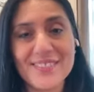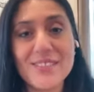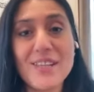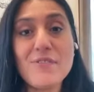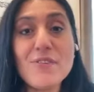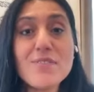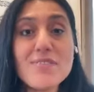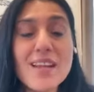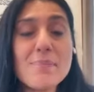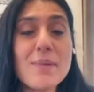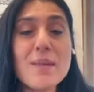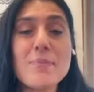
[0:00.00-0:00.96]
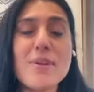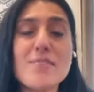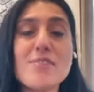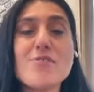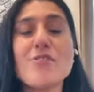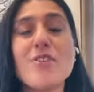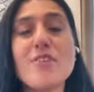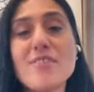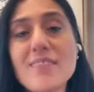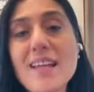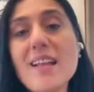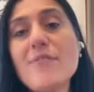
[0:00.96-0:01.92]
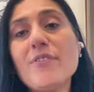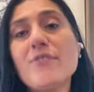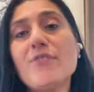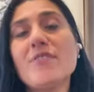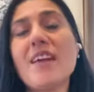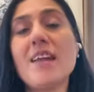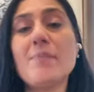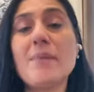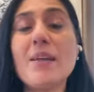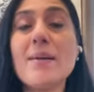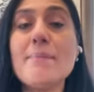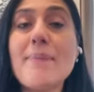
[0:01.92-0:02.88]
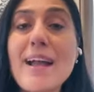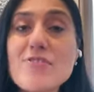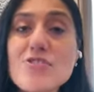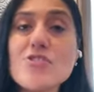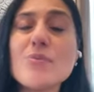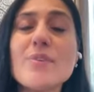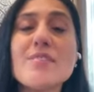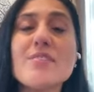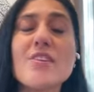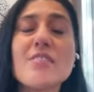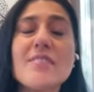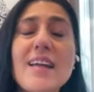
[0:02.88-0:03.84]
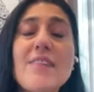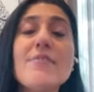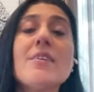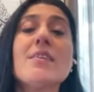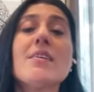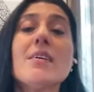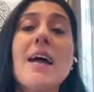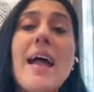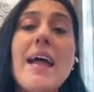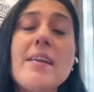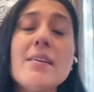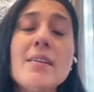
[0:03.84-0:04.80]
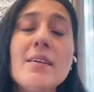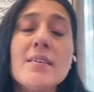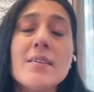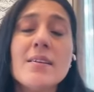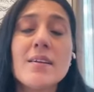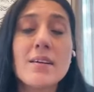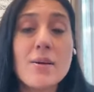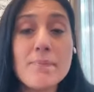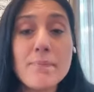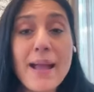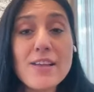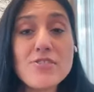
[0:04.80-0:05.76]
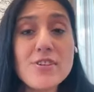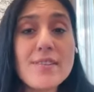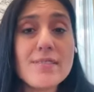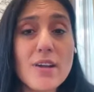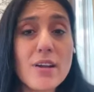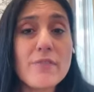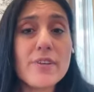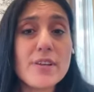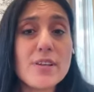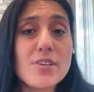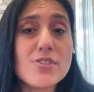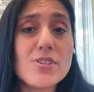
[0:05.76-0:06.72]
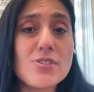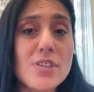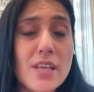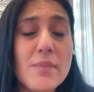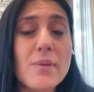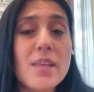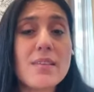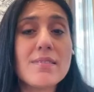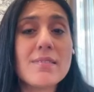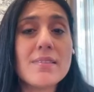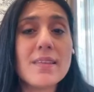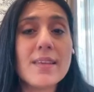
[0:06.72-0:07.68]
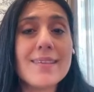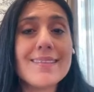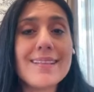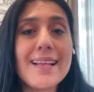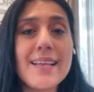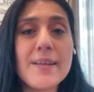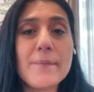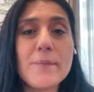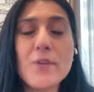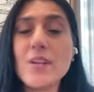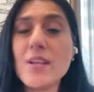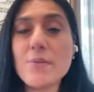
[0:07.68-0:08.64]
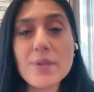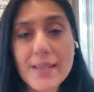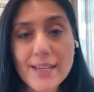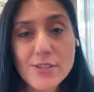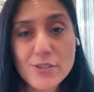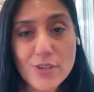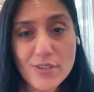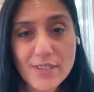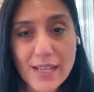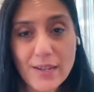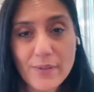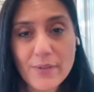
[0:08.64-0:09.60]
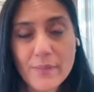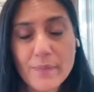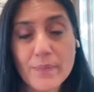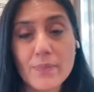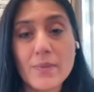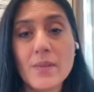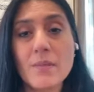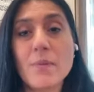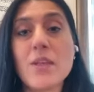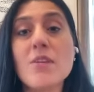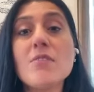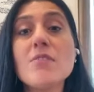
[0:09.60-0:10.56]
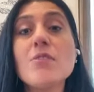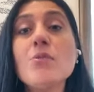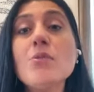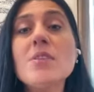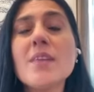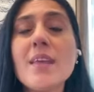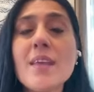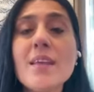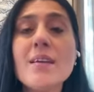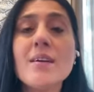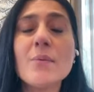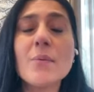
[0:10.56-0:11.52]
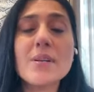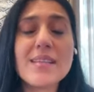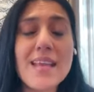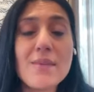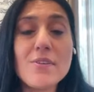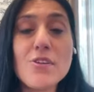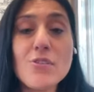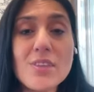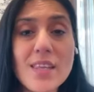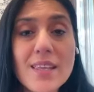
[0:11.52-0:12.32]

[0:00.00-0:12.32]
so if you start being present to yourself if you start being compassionate towards yourself and compassion has a lot of energy today because it's like you're never kind to yourself because you think whatever you're